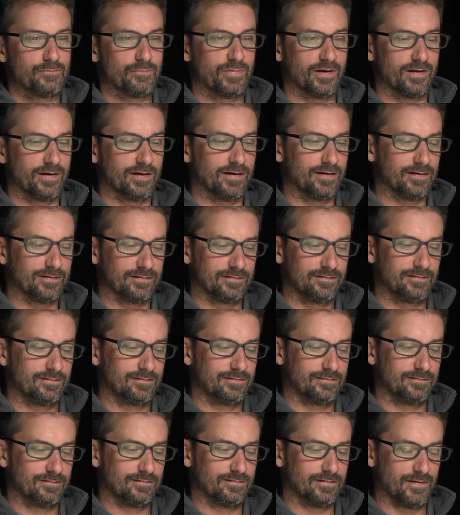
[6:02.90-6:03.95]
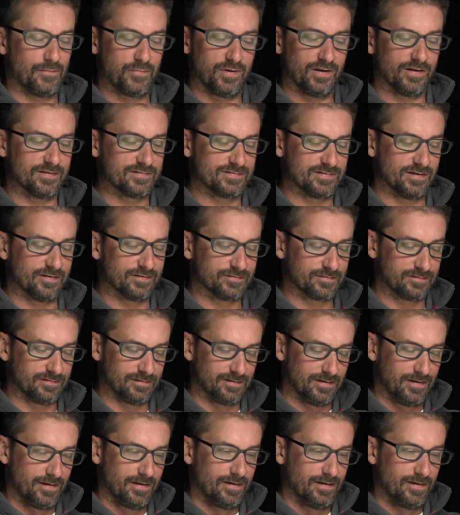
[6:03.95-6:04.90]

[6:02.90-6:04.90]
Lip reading: But, I mean, it's